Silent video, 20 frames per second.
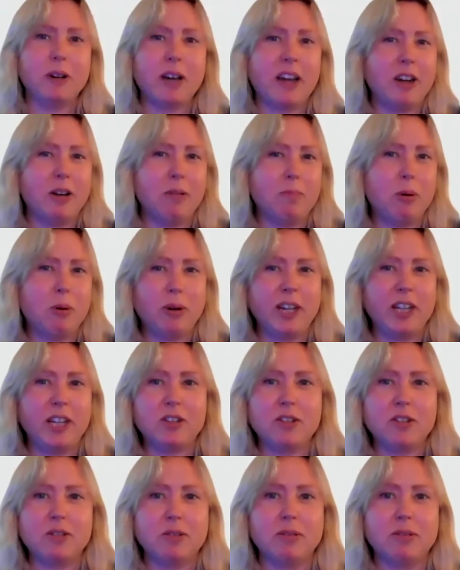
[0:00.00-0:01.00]
kind of point
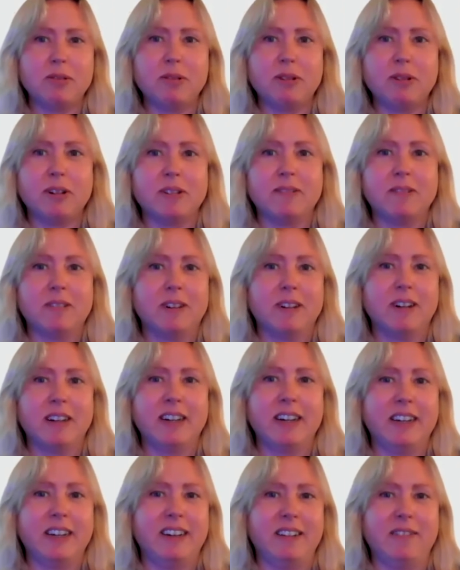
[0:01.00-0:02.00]
to
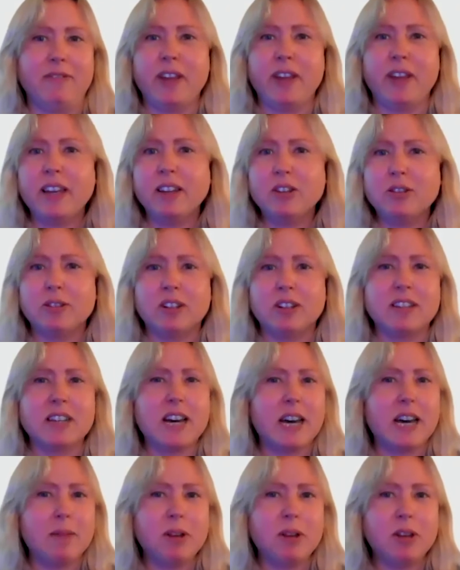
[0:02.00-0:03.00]
an event or a
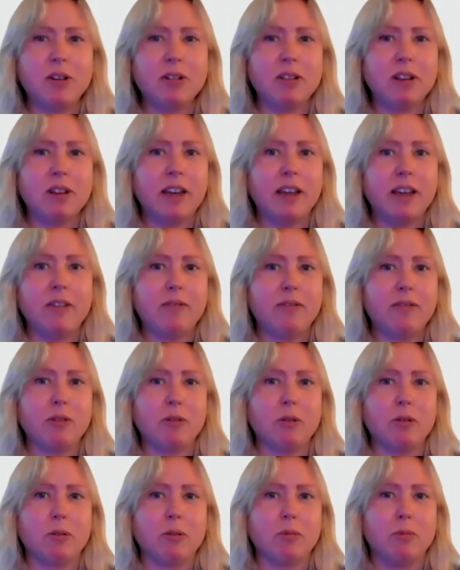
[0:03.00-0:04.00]
time in your life,
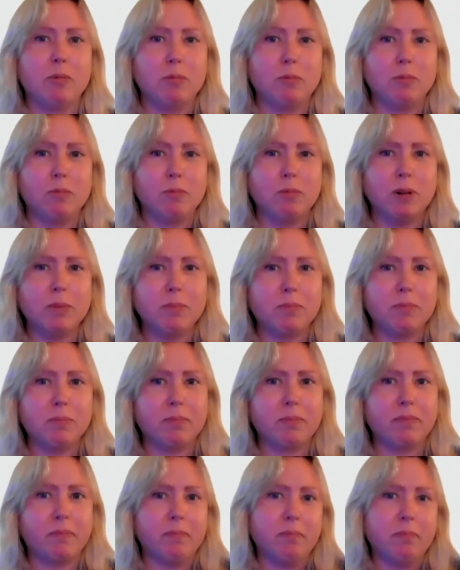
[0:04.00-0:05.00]
or
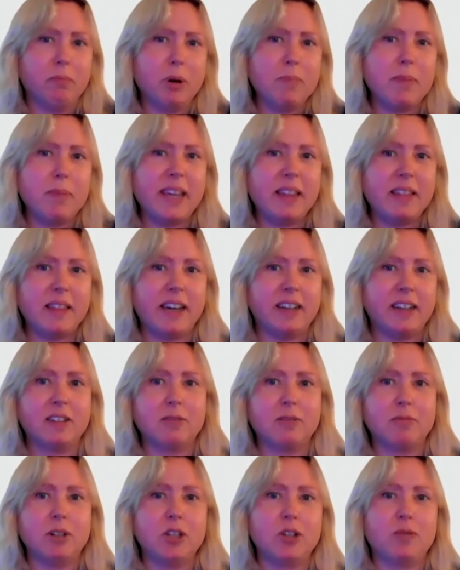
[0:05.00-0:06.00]
what made that
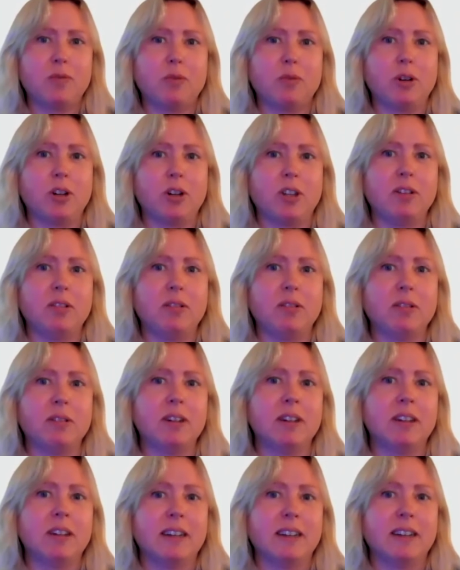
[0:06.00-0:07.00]
switch for you
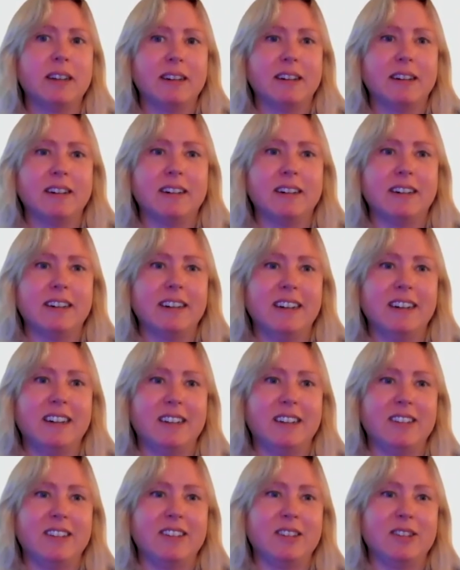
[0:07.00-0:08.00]

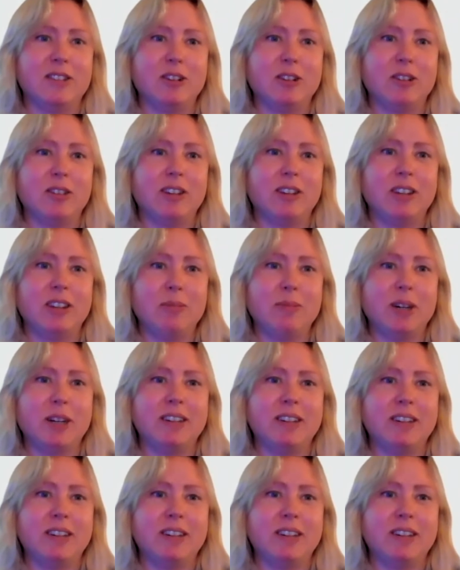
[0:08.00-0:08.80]
to start thinking about